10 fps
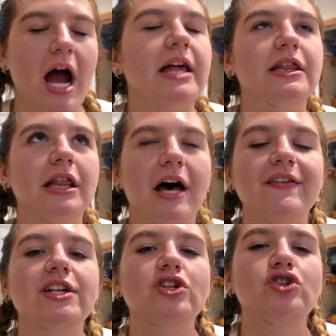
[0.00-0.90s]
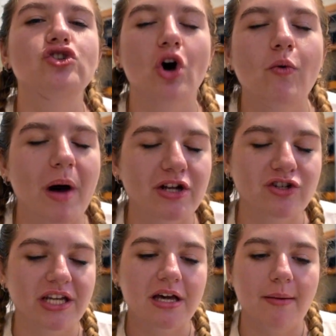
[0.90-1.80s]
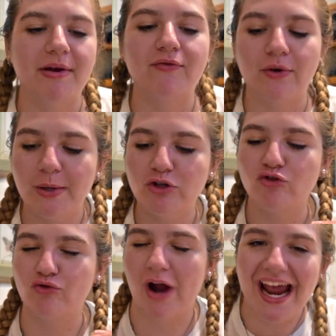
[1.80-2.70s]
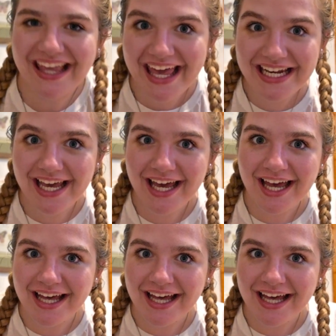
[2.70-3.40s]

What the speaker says: I love it so much, like coming from a dragon.